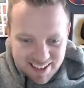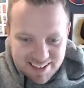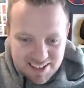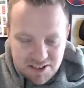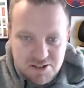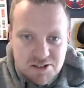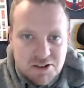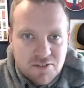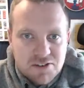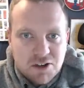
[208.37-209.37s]
is I use a
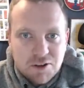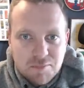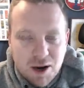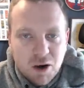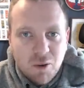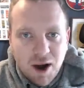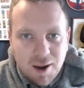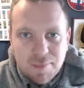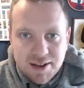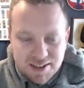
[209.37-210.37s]
service called
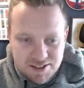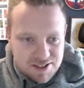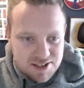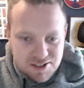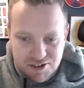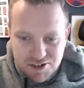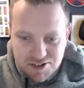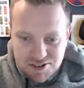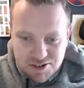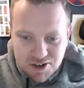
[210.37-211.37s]
Mongodb, and it's essentially
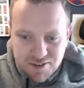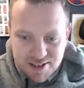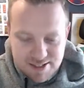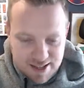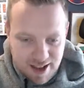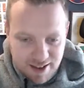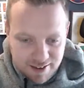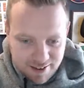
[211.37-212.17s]
just a service that